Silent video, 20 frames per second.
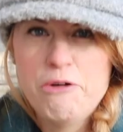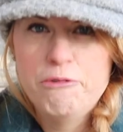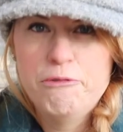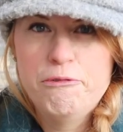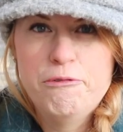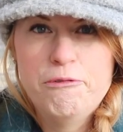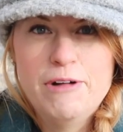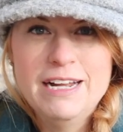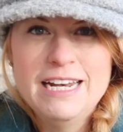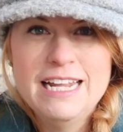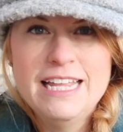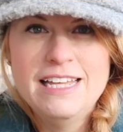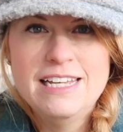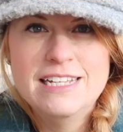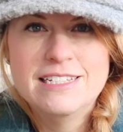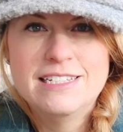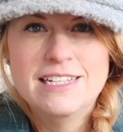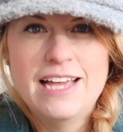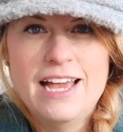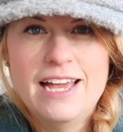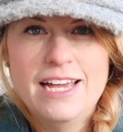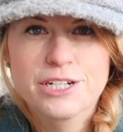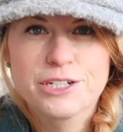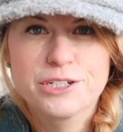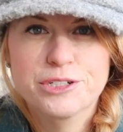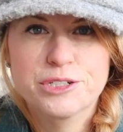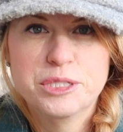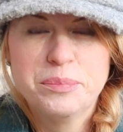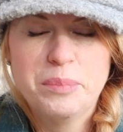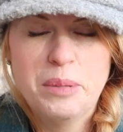One of these
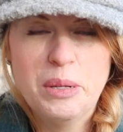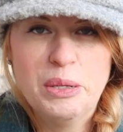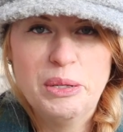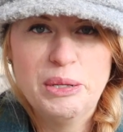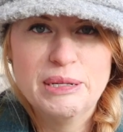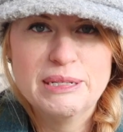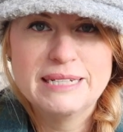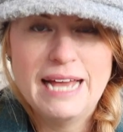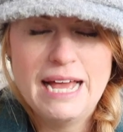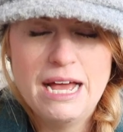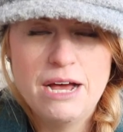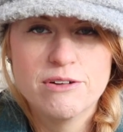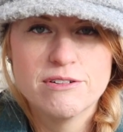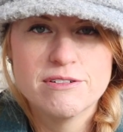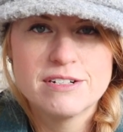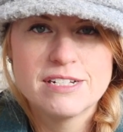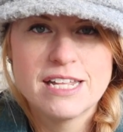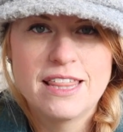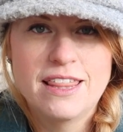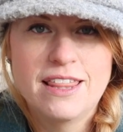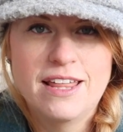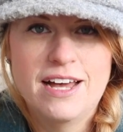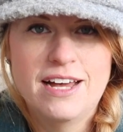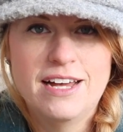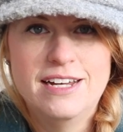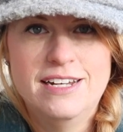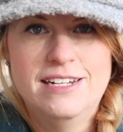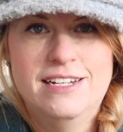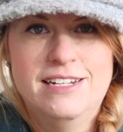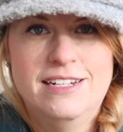yahoos pulled out
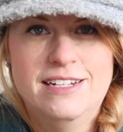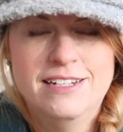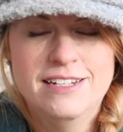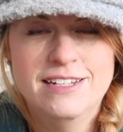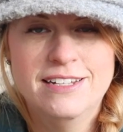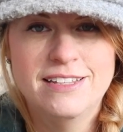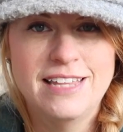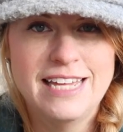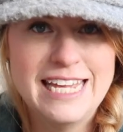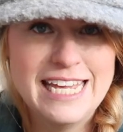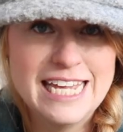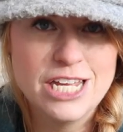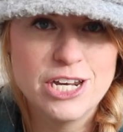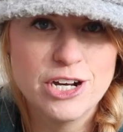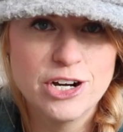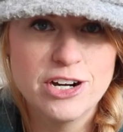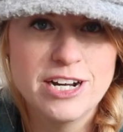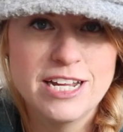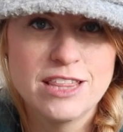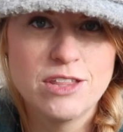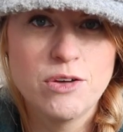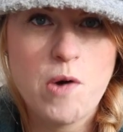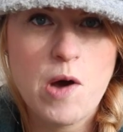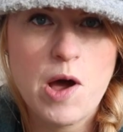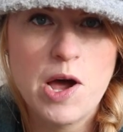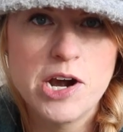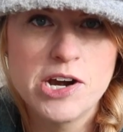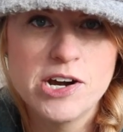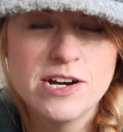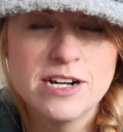the the heater in the
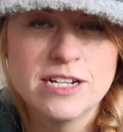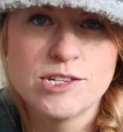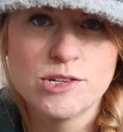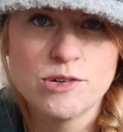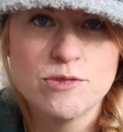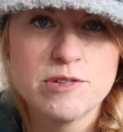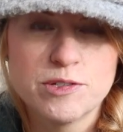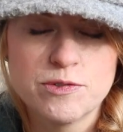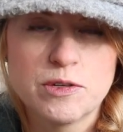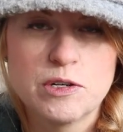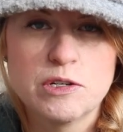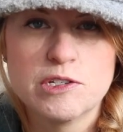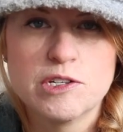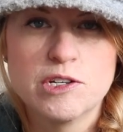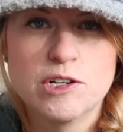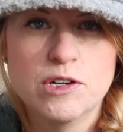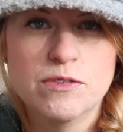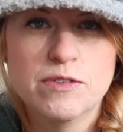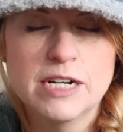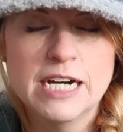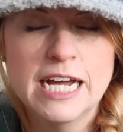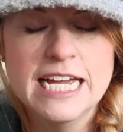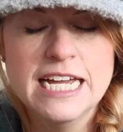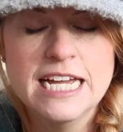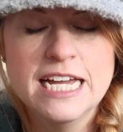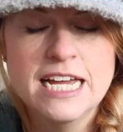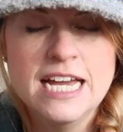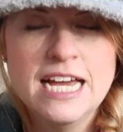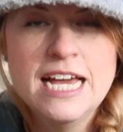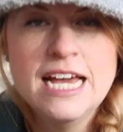water and so it was frozen
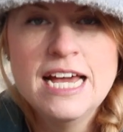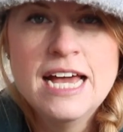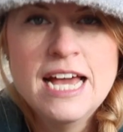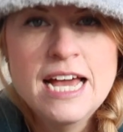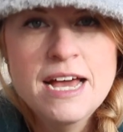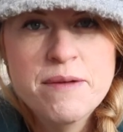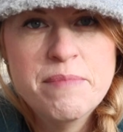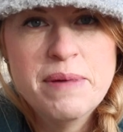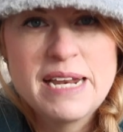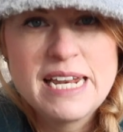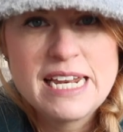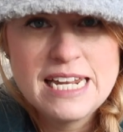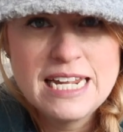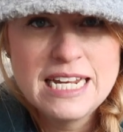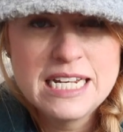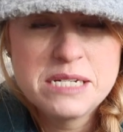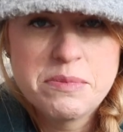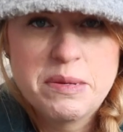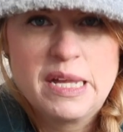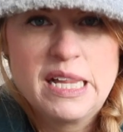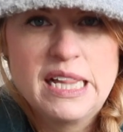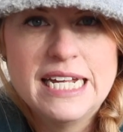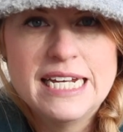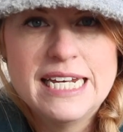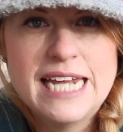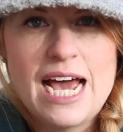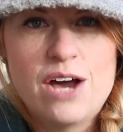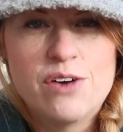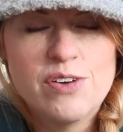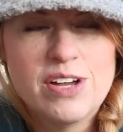overnight. But it needed to be
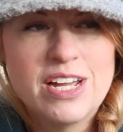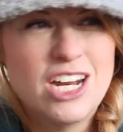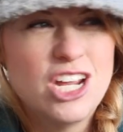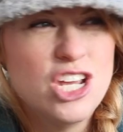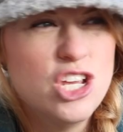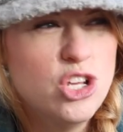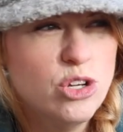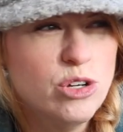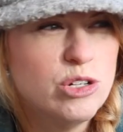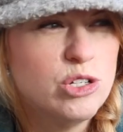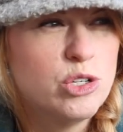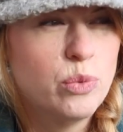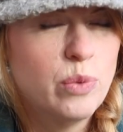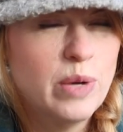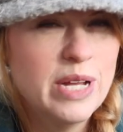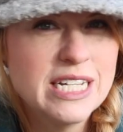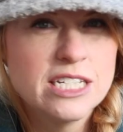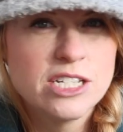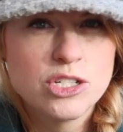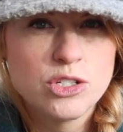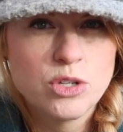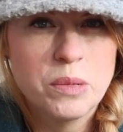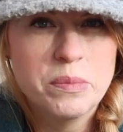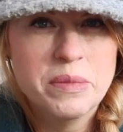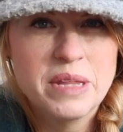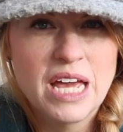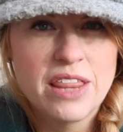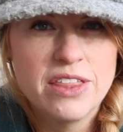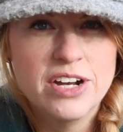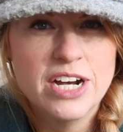cleaned out. We had a huge
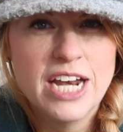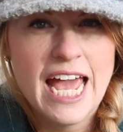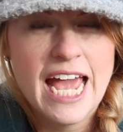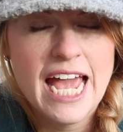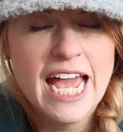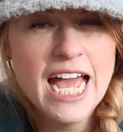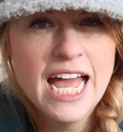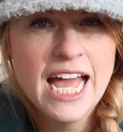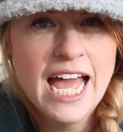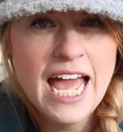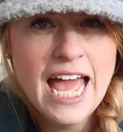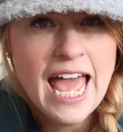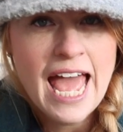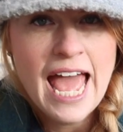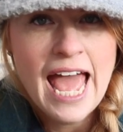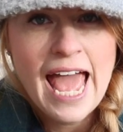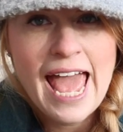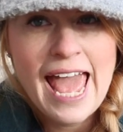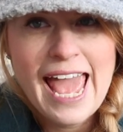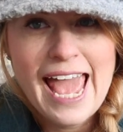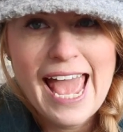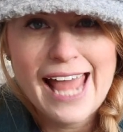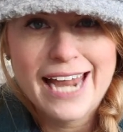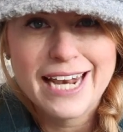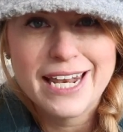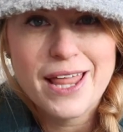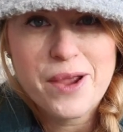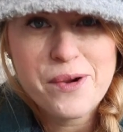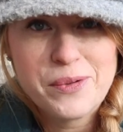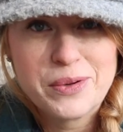windstorm the other day
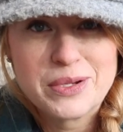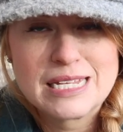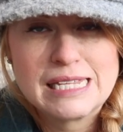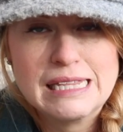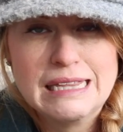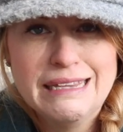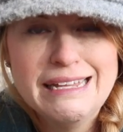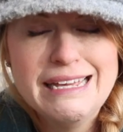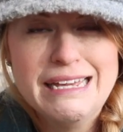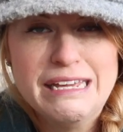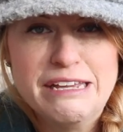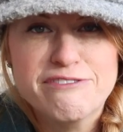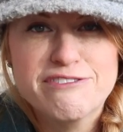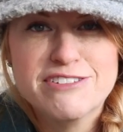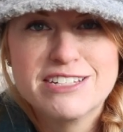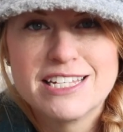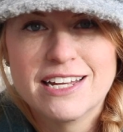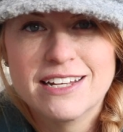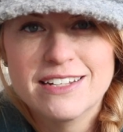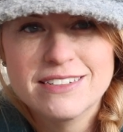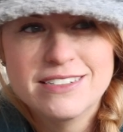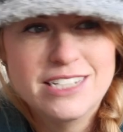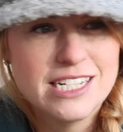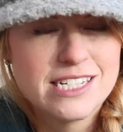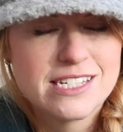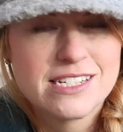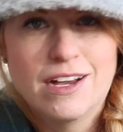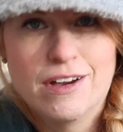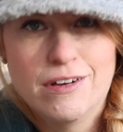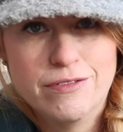and there was leaves
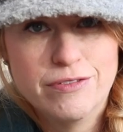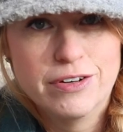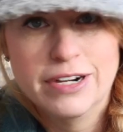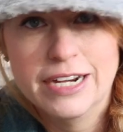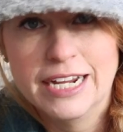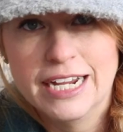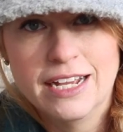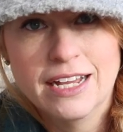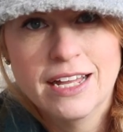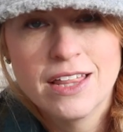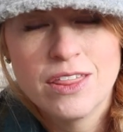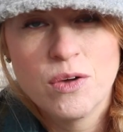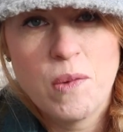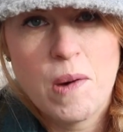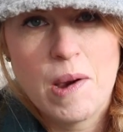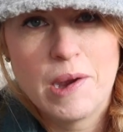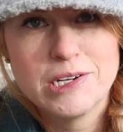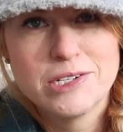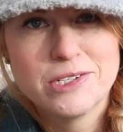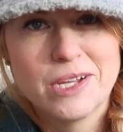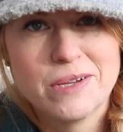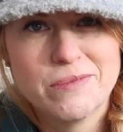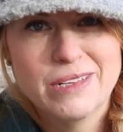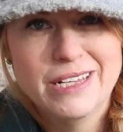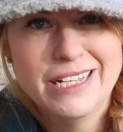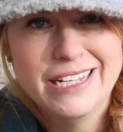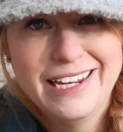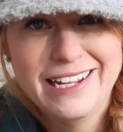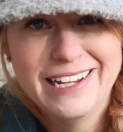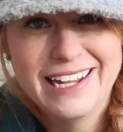just covering the water. So I'm
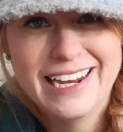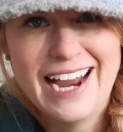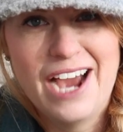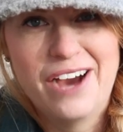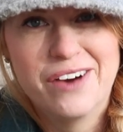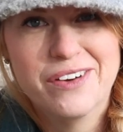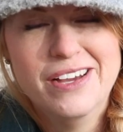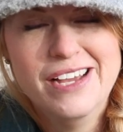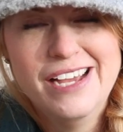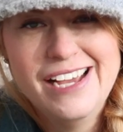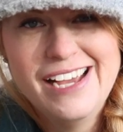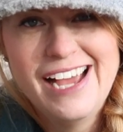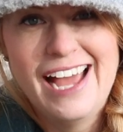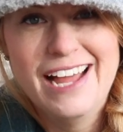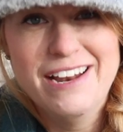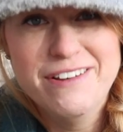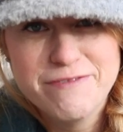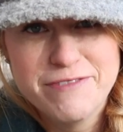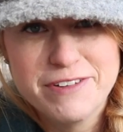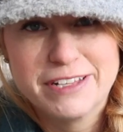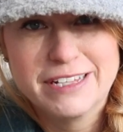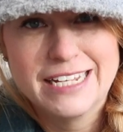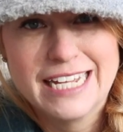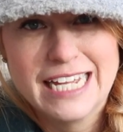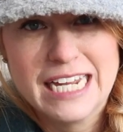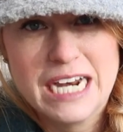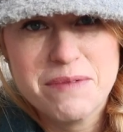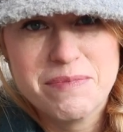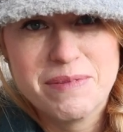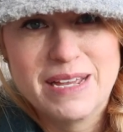cleaning it out and
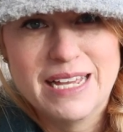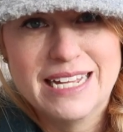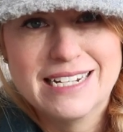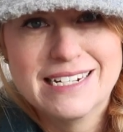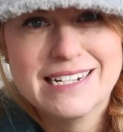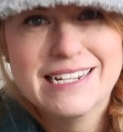filling it up again.